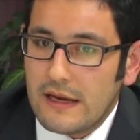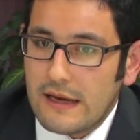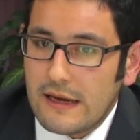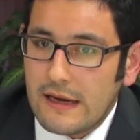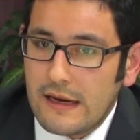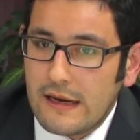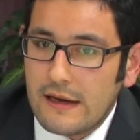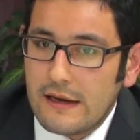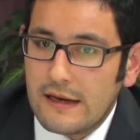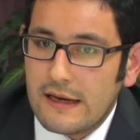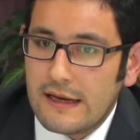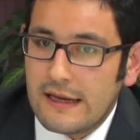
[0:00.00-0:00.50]

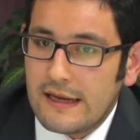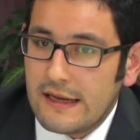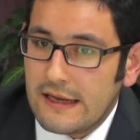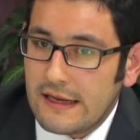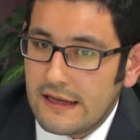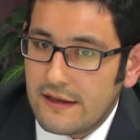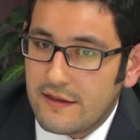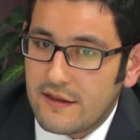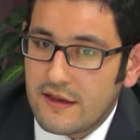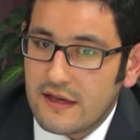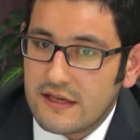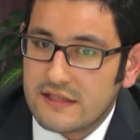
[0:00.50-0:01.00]

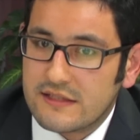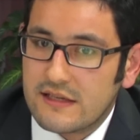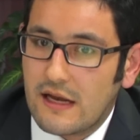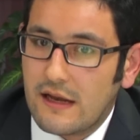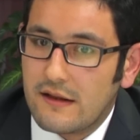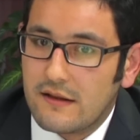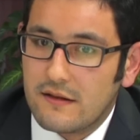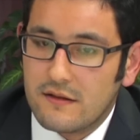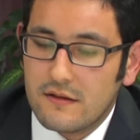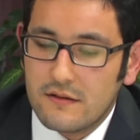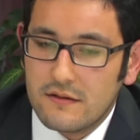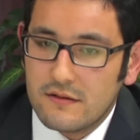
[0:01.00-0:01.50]
he thinks
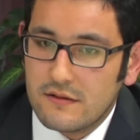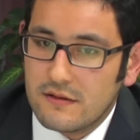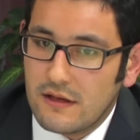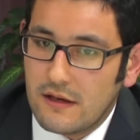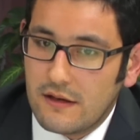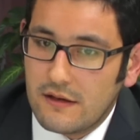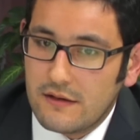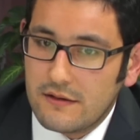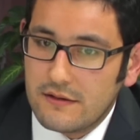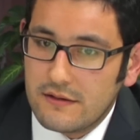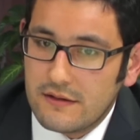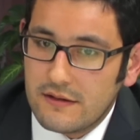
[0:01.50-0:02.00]
that
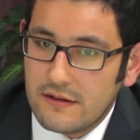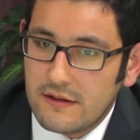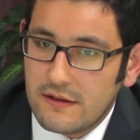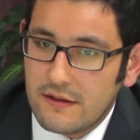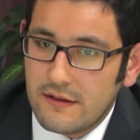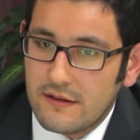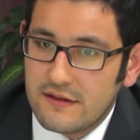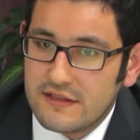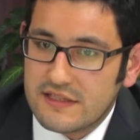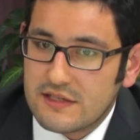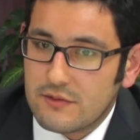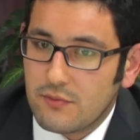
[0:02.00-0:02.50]

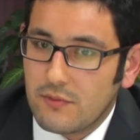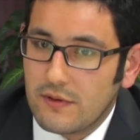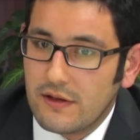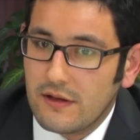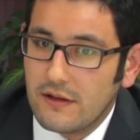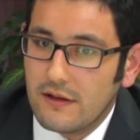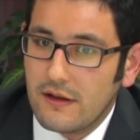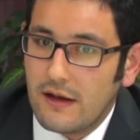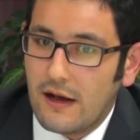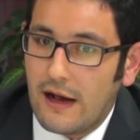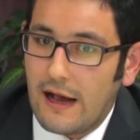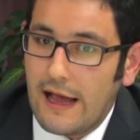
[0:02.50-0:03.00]
this
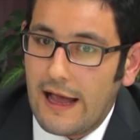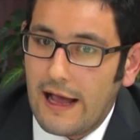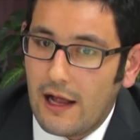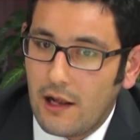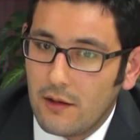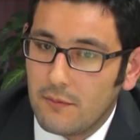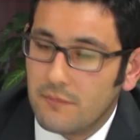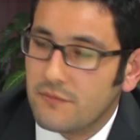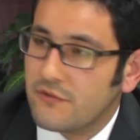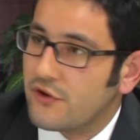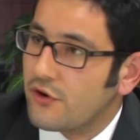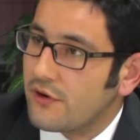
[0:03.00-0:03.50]
will
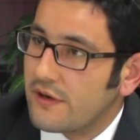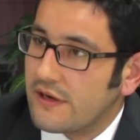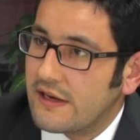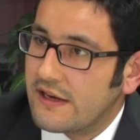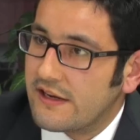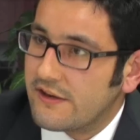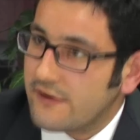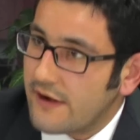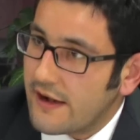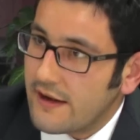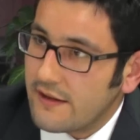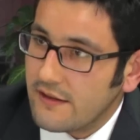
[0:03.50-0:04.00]
help Turkey
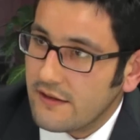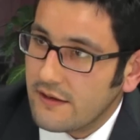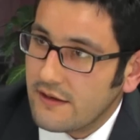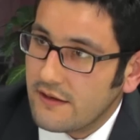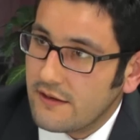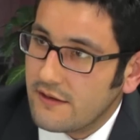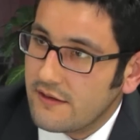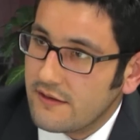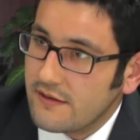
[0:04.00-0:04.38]
greatly.